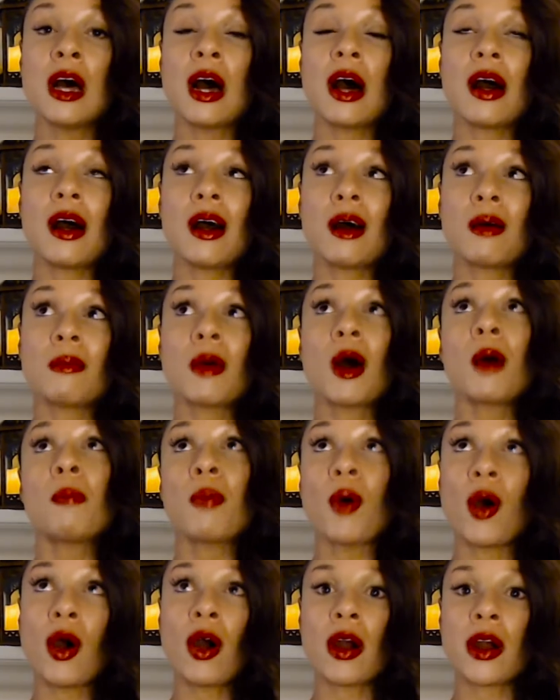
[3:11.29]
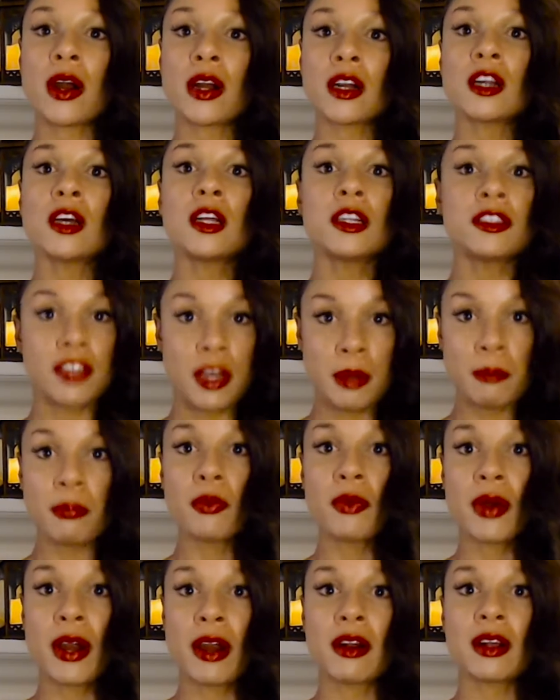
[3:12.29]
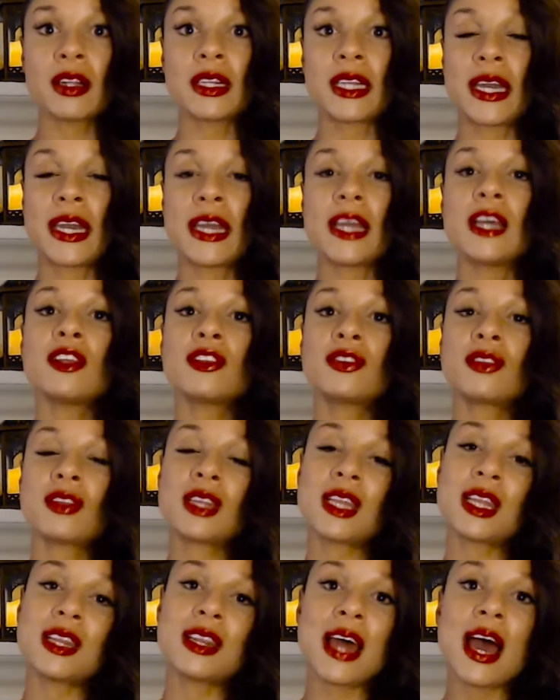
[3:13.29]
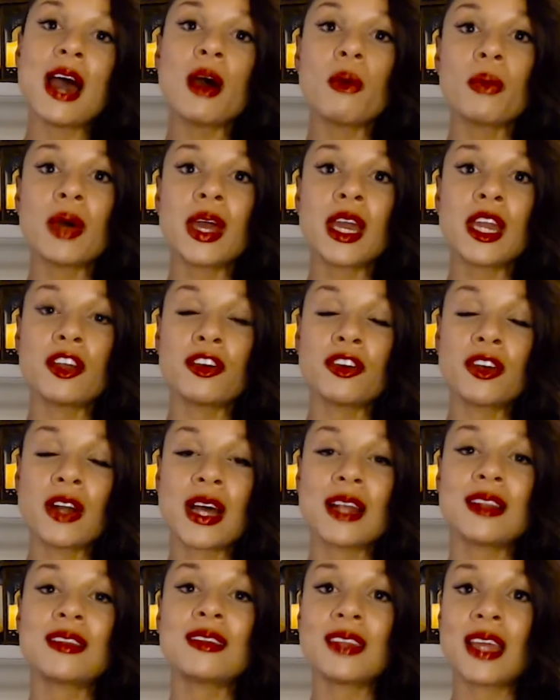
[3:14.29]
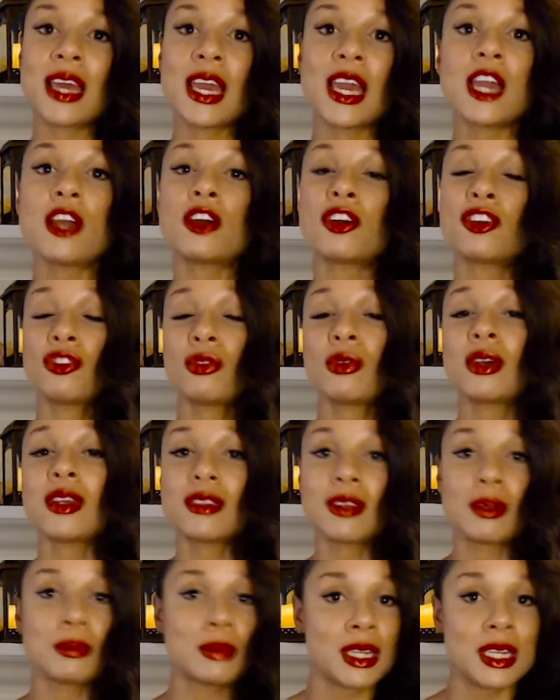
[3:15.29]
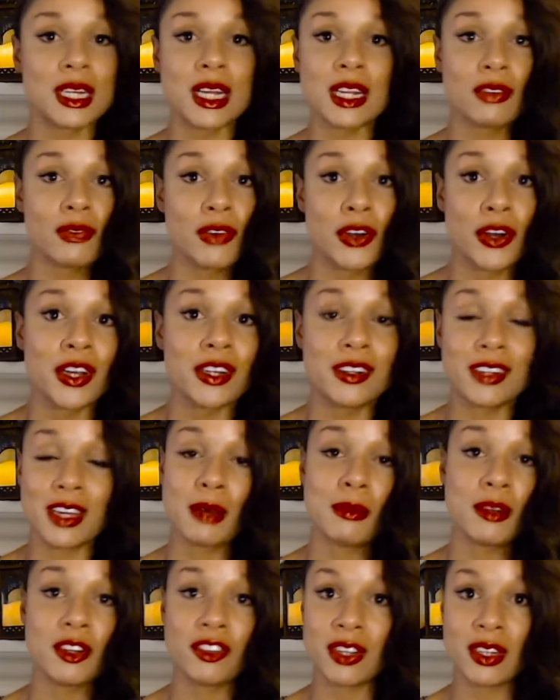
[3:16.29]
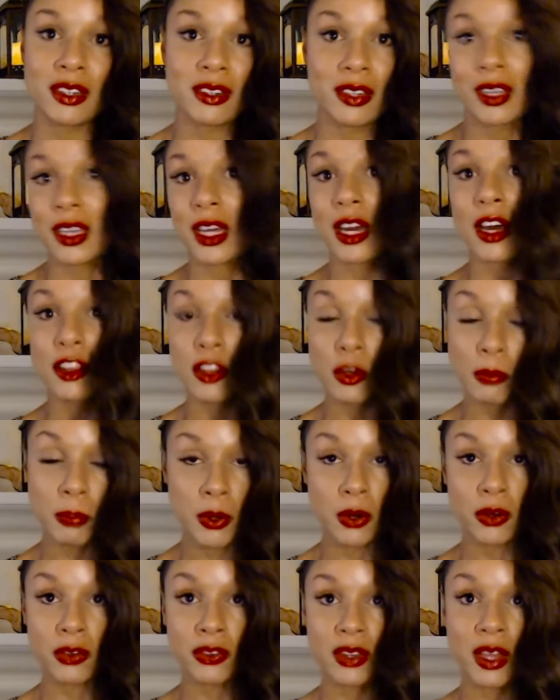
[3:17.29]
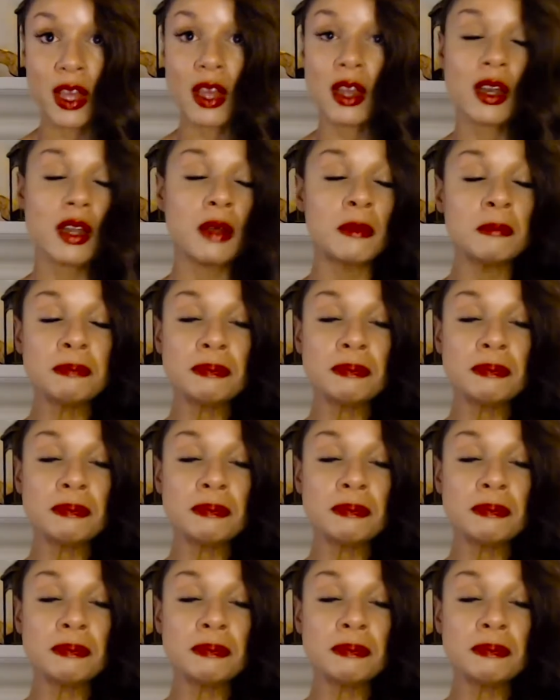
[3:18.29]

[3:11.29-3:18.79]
apart temporarily. So then that way you're not saying or doing something that's very damaging to the other person.